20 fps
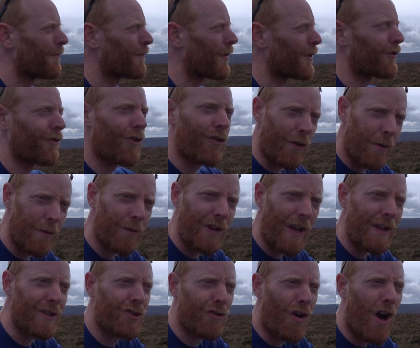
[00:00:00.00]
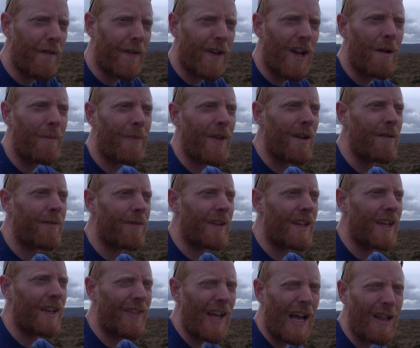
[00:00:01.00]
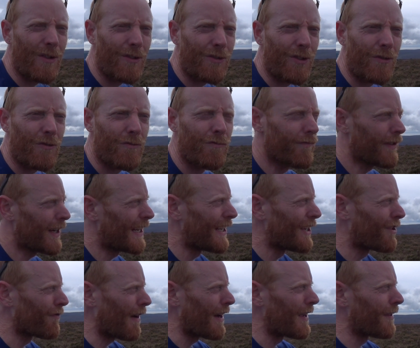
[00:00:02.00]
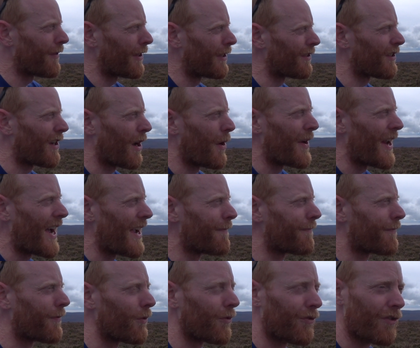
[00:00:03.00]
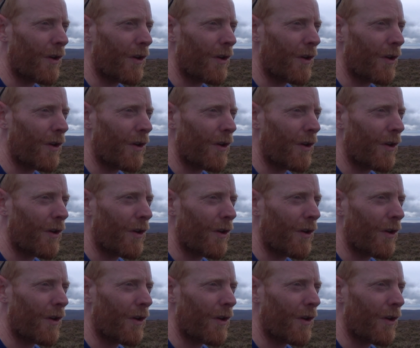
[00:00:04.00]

But so it was that driving up there and thinking that looks a really great thing to go and aim for.